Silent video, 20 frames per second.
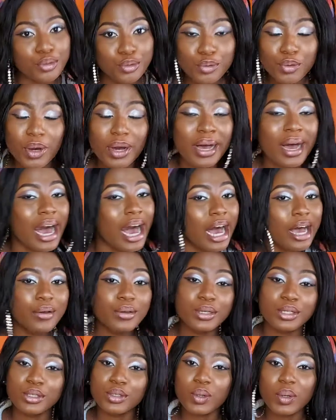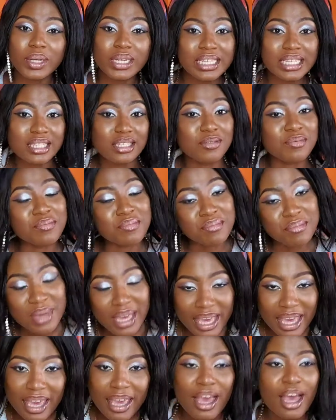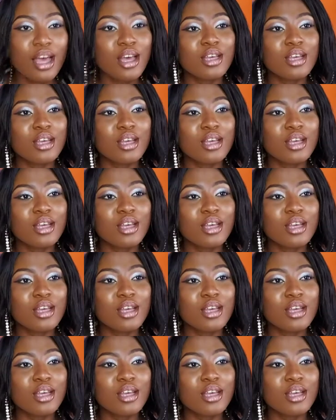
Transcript: or how He's talking to me,